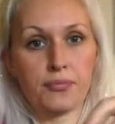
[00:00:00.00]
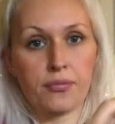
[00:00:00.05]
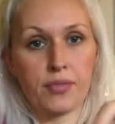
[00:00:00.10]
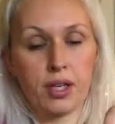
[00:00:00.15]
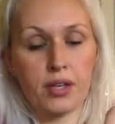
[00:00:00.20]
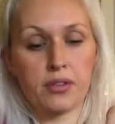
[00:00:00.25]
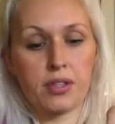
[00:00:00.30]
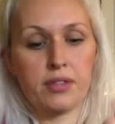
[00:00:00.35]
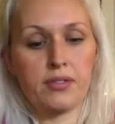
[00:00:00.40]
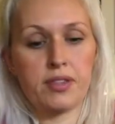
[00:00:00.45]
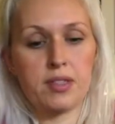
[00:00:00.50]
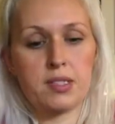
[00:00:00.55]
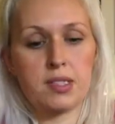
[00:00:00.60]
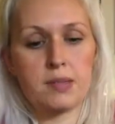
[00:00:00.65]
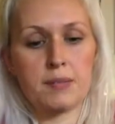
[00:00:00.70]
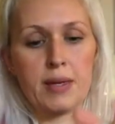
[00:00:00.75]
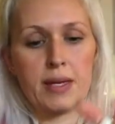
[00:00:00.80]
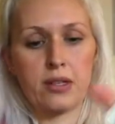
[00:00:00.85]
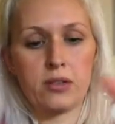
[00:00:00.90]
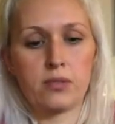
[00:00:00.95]
I'll give it a
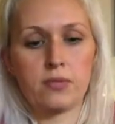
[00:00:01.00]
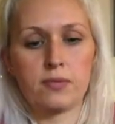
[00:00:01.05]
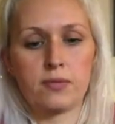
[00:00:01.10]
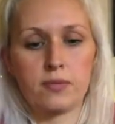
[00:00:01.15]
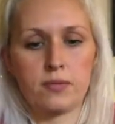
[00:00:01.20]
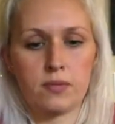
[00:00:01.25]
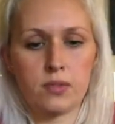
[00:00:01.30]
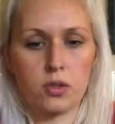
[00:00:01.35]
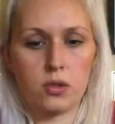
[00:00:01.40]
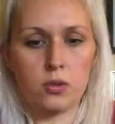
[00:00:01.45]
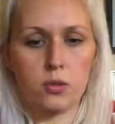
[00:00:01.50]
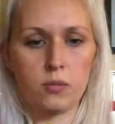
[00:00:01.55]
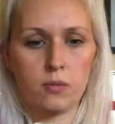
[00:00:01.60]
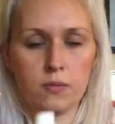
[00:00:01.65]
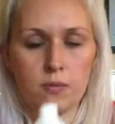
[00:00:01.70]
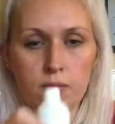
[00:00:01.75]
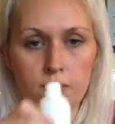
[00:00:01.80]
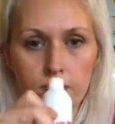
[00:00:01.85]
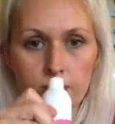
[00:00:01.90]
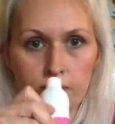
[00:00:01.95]
smell. Ooh,
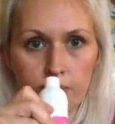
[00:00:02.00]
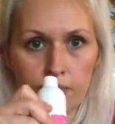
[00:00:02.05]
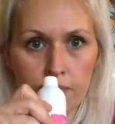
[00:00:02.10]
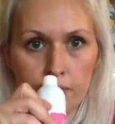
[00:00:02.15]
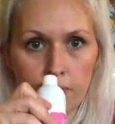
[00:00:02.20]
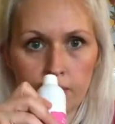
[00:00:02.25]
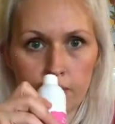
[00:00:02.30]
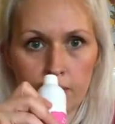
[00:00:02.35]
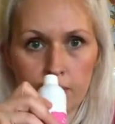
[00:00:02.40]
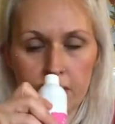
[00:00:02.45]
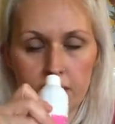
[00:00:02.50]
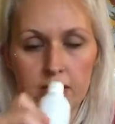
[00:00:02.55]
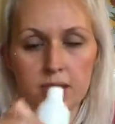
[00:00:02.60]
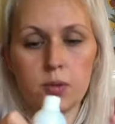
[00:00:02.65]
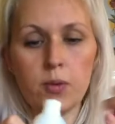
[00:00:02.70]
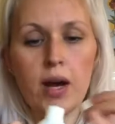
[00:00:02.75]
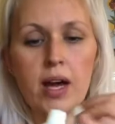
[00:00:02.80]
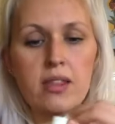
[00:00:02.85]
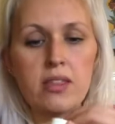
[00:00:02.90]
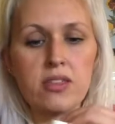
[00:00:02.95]
it's
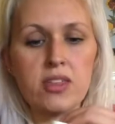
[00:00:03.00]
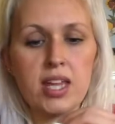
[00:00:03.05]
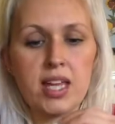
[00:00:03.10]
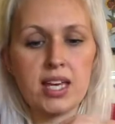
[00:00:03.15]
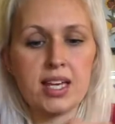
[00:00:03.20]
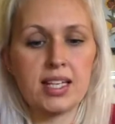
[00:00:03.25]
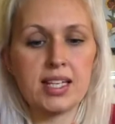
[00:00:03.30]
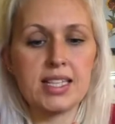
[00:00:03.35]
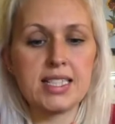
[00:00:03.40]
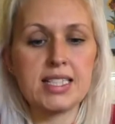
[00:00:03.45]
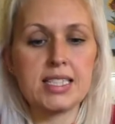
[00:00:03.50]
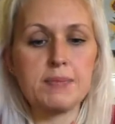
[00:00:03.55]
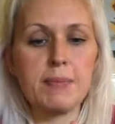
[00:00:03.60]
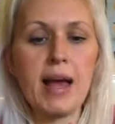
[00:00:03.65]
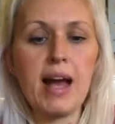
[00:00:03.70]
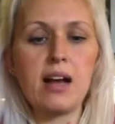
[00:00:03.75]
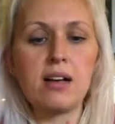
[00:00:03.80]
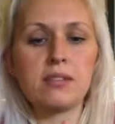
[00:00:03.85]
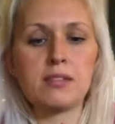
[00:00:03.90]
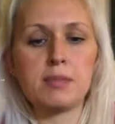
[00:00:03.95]
quite thick and it
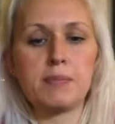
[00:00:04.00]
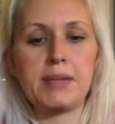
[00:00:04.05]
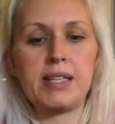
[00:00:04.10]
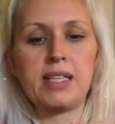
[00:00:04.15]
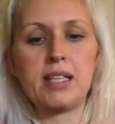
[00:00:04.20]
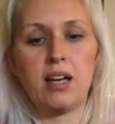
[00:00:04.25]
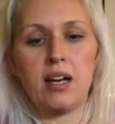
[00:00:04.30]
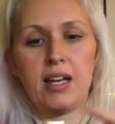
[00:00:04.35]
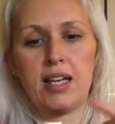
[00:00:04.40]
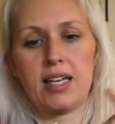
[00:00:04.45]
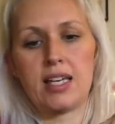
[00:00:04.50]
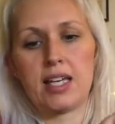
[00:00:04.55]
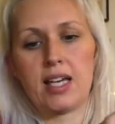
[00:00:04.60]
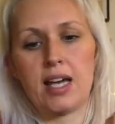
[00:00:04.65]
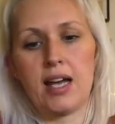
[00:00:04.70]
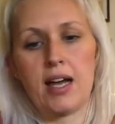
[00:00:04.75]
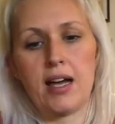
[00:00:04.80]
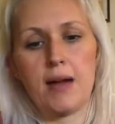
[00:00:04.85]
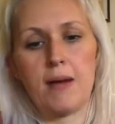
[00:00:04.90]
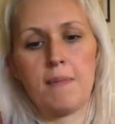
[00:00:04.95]
smells a bit like
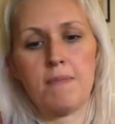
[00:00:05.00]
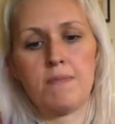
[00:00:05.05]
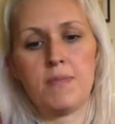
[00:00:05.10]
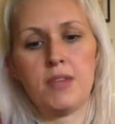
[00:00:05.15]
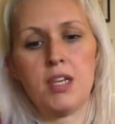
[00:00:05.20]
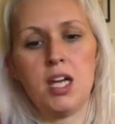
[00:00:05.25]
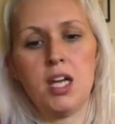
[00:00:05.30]
a